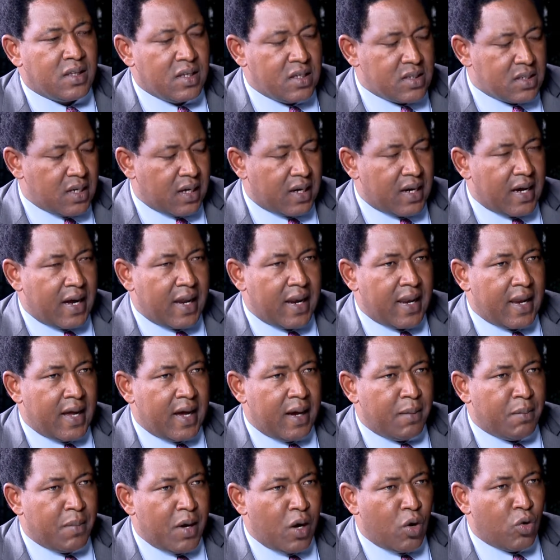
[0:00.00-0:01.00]
This
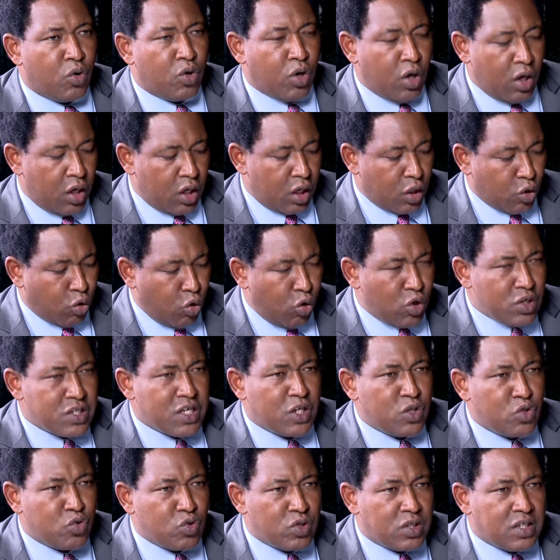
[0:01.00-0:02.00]
amount, it goes
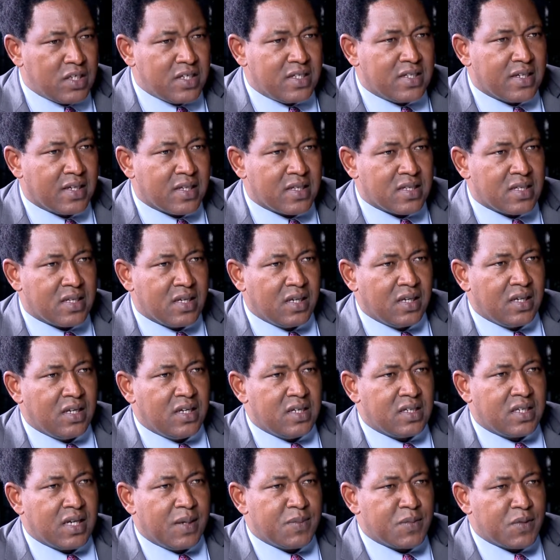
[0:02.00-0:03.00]
into details in
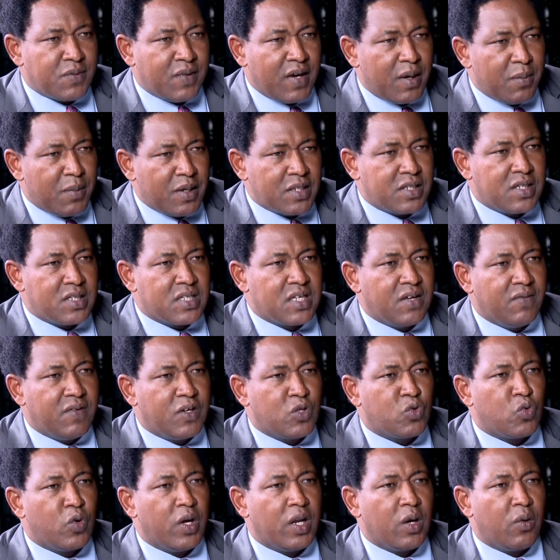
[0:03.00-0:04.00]
terms of how much is given
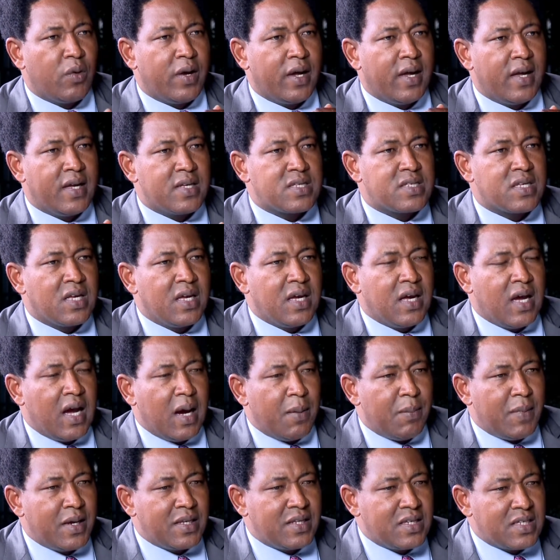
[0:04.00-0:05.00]
to NYS, how
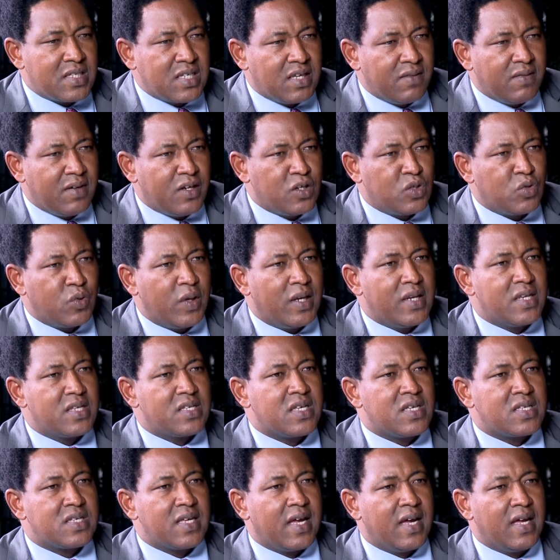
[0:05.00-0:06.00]
much is given to
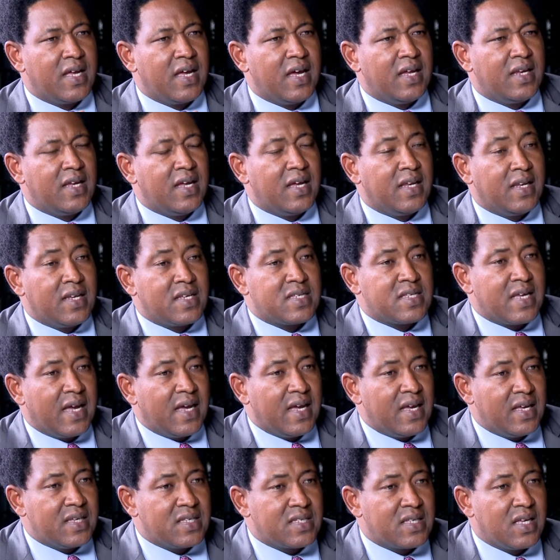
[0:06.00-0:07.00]

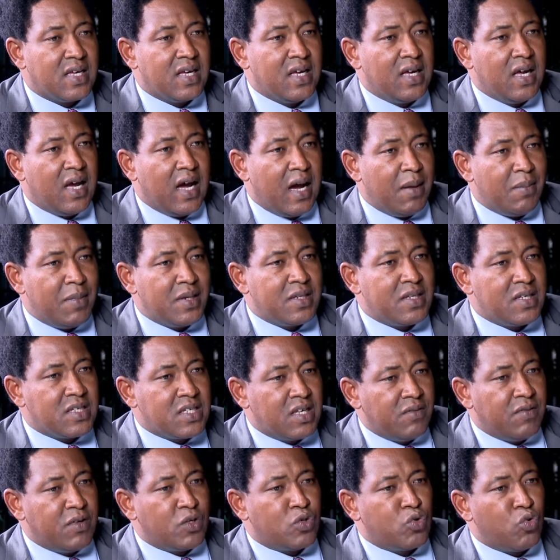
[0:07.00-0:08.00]
NSIS, how much is
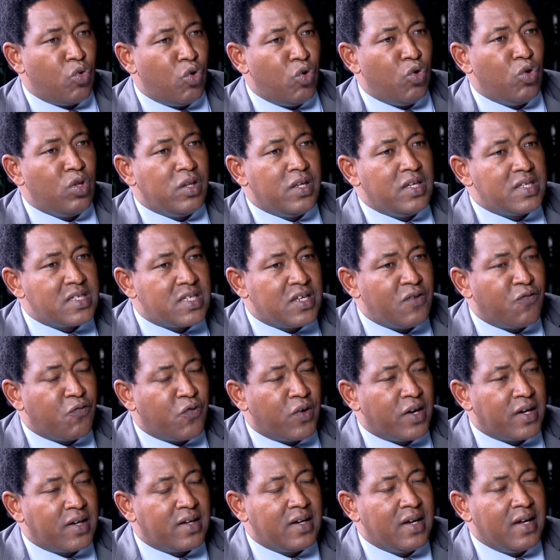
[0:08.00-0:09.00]
given to all these
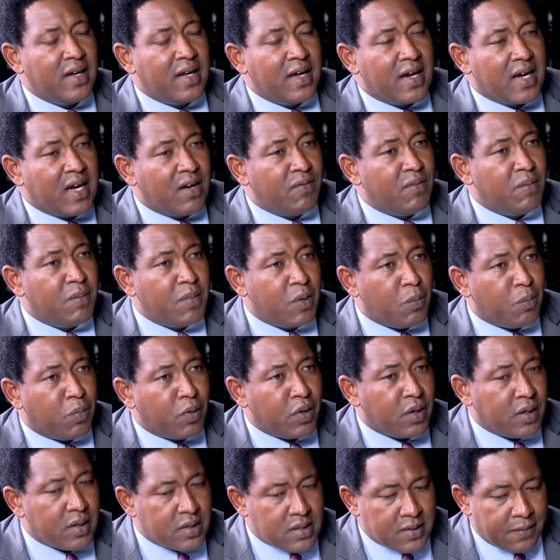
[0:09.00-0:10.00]
different government
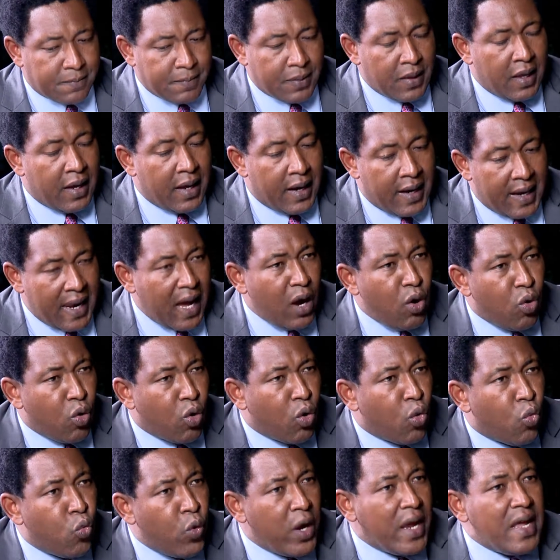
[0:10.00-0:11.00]
bodies. Now,
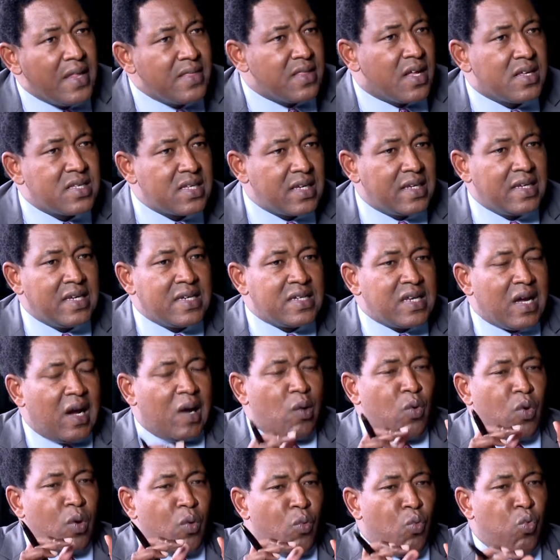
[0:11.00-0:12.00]
we in the Senate
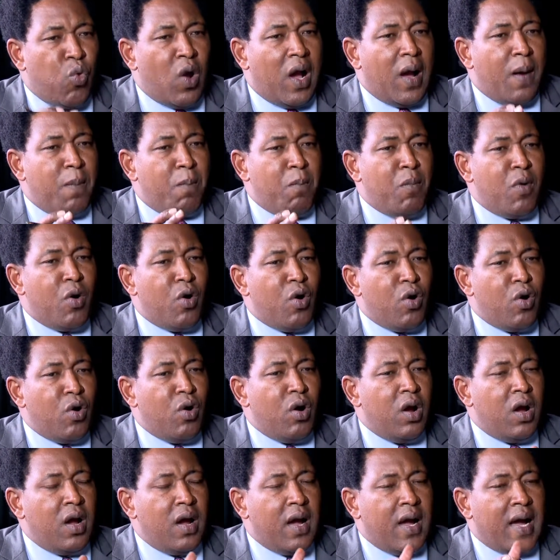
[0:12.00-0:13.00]
were more
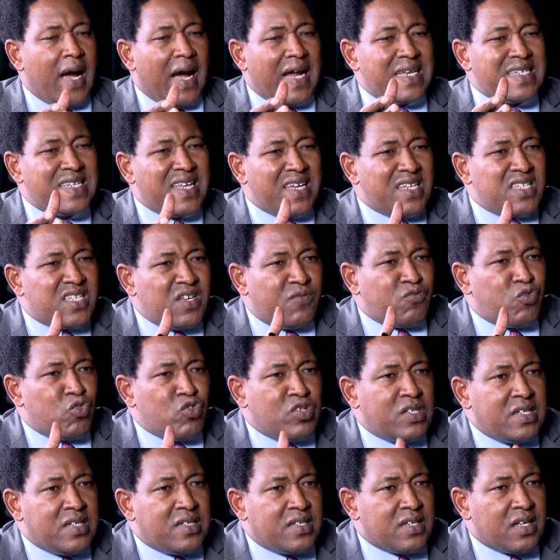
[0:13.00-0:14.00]
attentive to
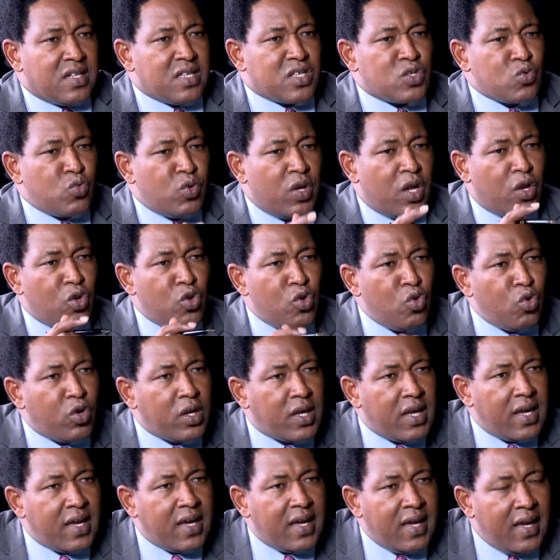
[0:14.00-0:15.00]
details. We are
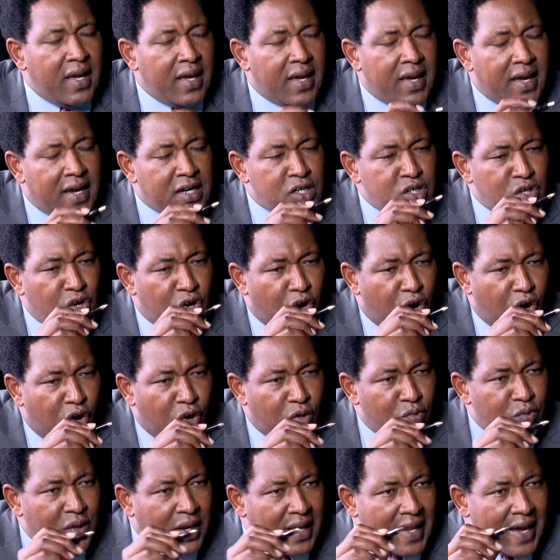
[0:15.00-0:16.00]
looking at all
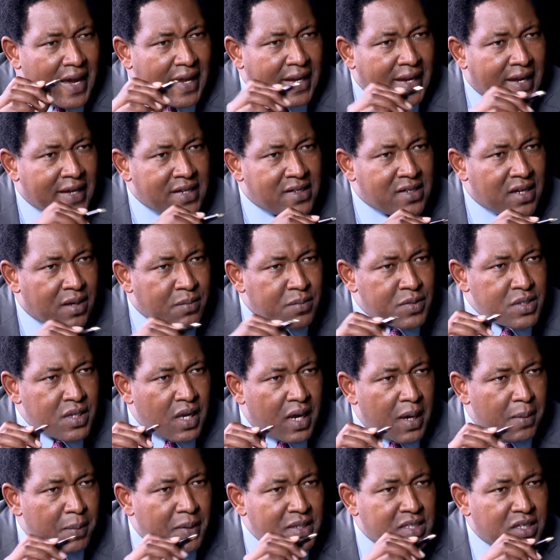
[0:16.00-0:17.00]
the line items.
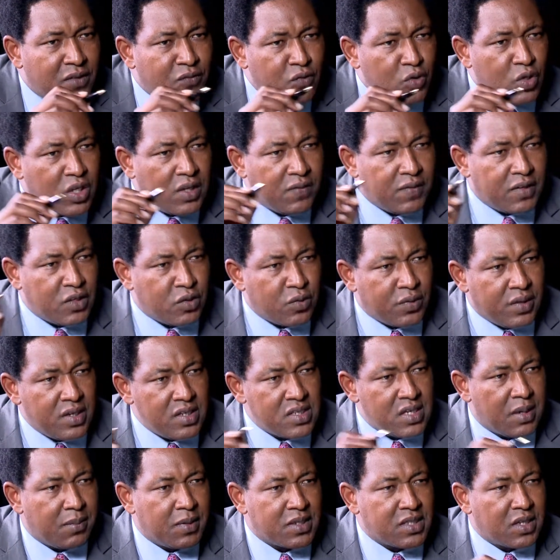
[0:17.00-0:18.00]
How much have you given to this?
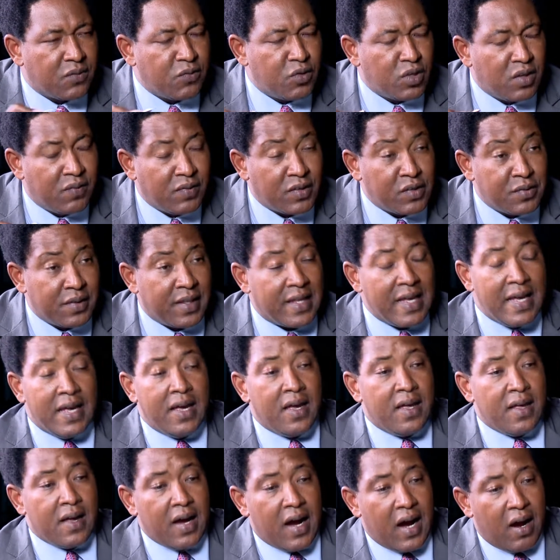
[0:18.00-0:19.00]
How much have you given to this?
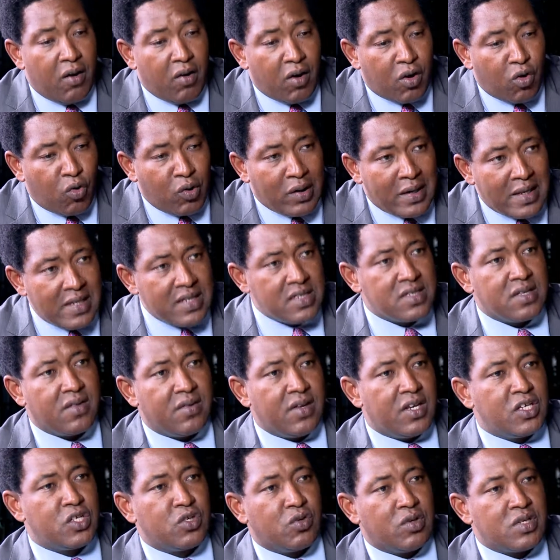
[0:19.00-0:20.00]
Our colleagues in the
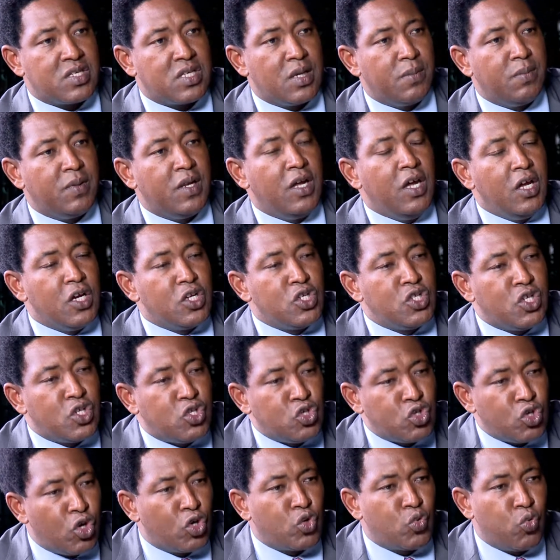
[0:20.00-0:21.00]
National Assembly did
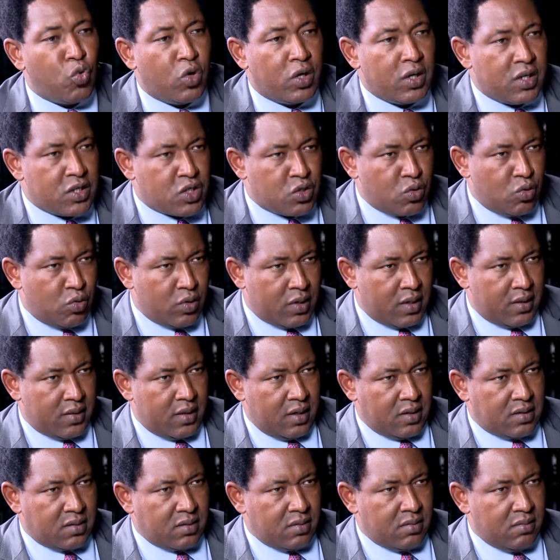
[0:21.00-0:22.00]
not want us to look at
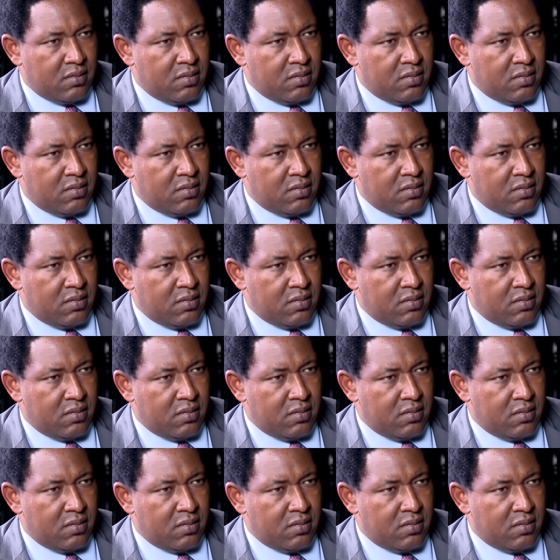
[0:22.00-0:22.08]
that.